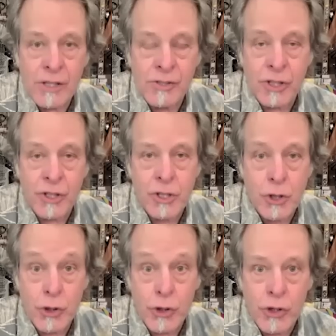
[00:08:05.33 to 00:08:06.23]

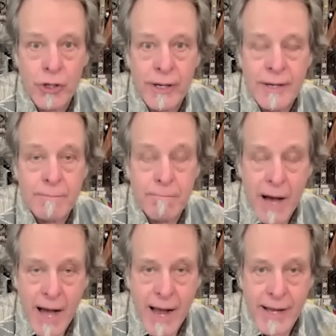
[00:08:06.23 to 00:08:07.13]
Secure
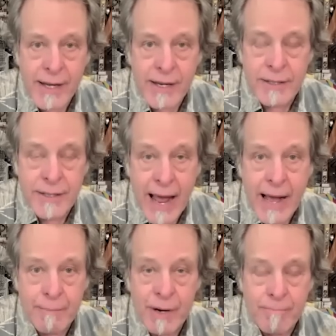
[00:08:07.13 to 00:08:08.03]
my
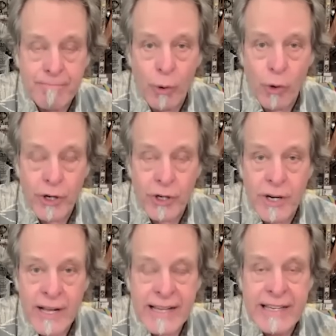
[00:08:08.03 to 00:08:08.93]
damn
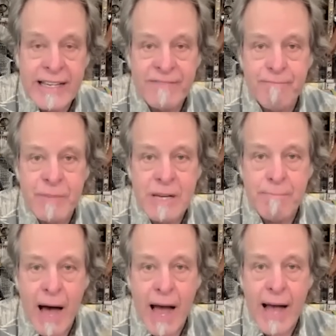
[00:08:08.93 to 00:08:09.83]
border. Give me
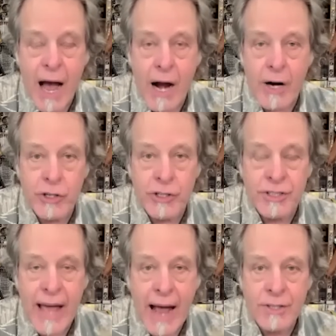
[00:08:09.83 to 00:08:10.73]
my
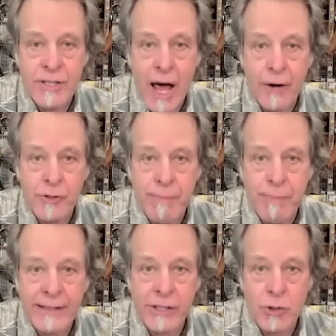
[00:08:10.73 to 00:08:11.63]
hard-earned tax dollars
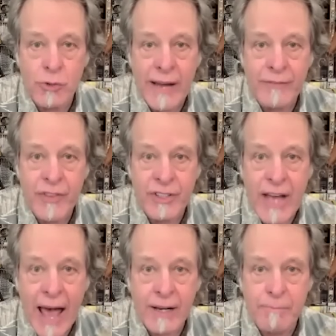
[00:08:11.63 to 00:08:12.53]
back that you gave to the
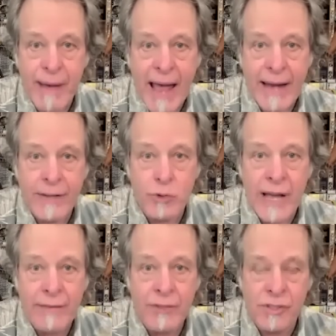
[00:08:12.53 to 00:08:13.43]
Taliban and you
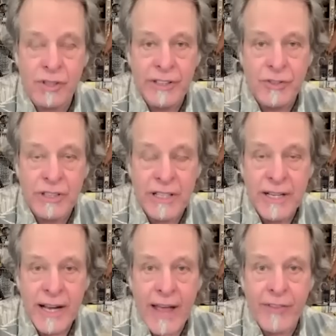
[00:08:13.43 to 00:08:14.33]
gave to
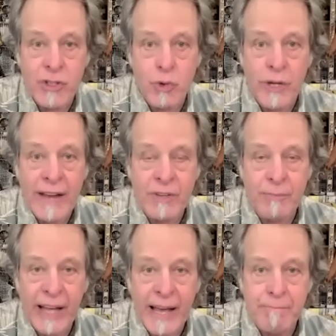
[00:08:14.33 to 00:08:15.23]
Zelensky and that you gave to
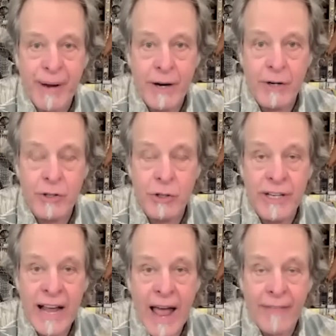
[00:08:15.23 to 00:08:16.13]
Planned
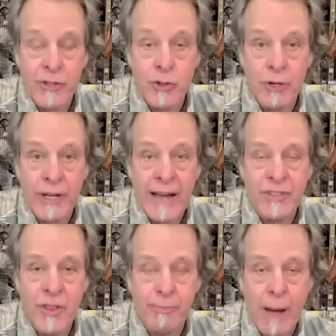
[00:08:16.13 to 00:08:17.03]
Parenthood and that you gave
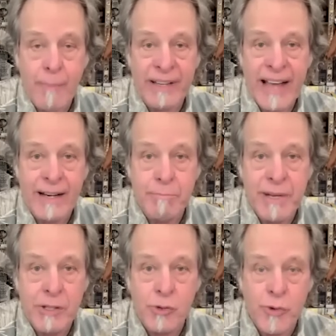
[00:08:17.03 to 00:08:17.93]
to the propaganda
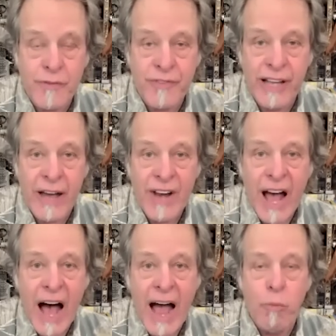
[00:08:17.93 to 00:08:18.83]
ministry of the left.
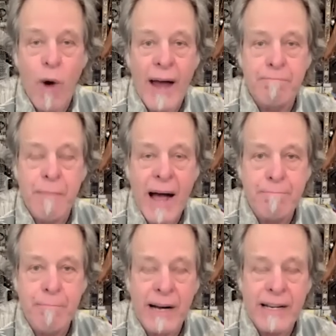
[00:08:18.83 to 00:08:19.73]
I want my
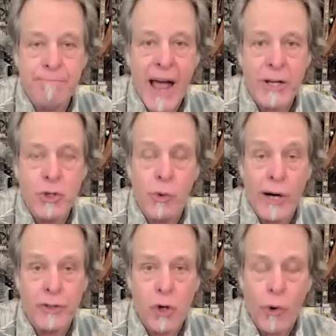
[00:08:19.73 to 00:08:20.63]
money back. You
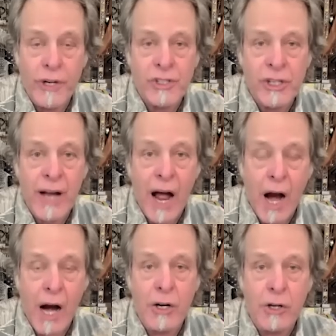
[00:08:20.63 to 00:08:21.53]
are torching
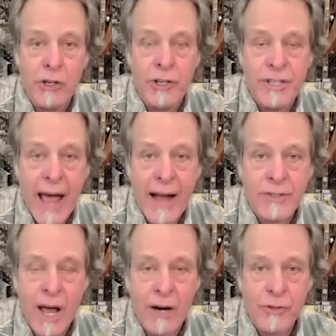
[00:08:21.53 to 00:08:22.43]
hard-earned
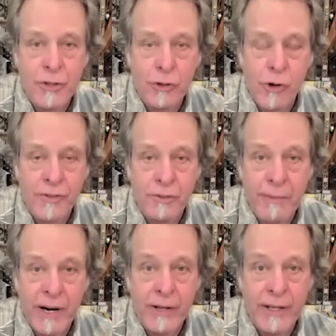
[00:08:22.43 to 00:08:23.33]
tax dollars across
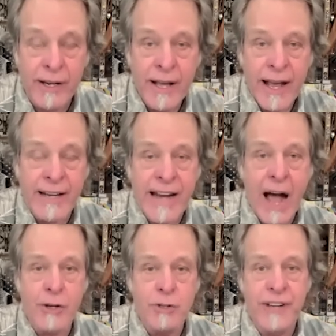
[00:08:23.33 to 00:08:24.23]
America. And
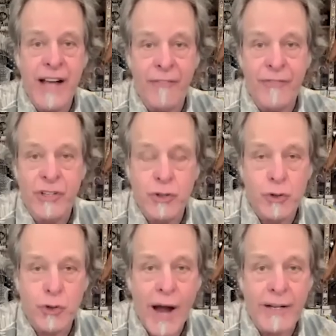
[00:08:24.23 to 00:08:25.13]
now you've got this.
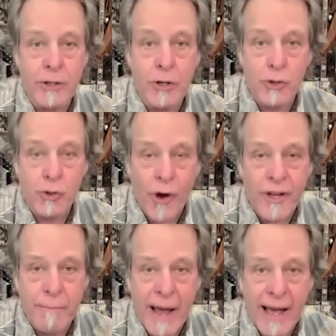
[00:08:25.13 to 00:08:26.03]
You're trying to
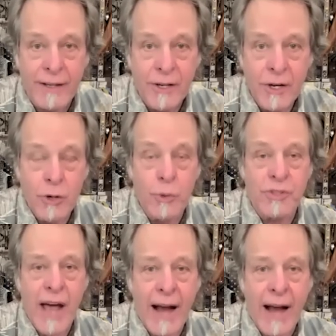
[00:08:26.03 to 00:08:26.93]
destroy a man who
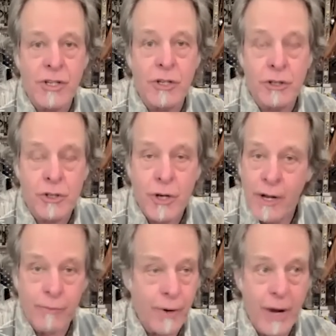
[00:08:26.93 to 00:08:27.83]
is actually going to
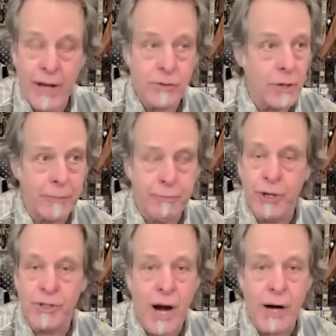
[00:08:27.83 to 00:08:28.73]
has
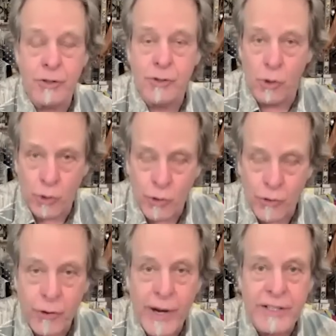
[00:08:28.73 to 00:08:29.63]
put his heart and soul with
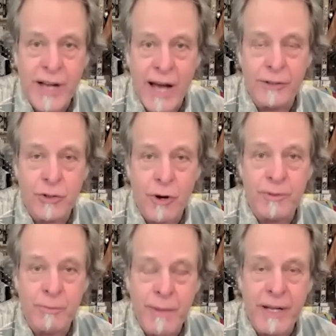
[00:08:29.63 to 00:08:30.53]
the great Donald
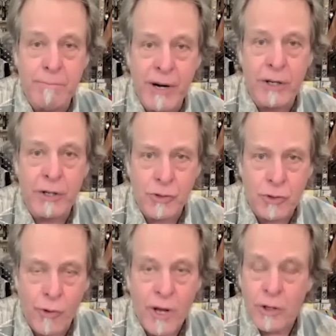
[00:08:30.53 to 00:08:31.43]
Trump to make America
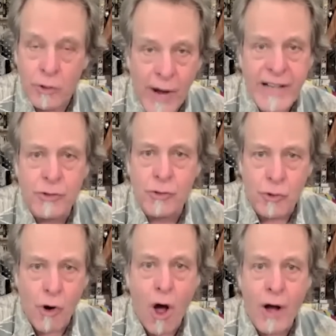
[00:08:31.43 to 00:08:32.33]
great,
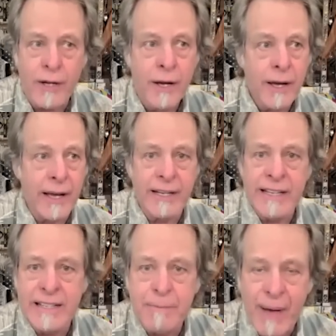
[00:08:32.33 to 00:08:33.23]
strong, and
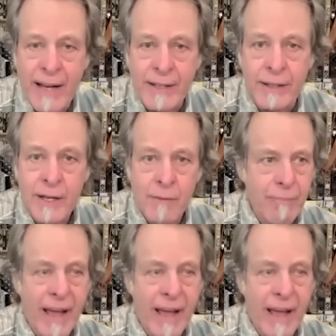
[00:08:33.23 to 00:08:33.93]
independent.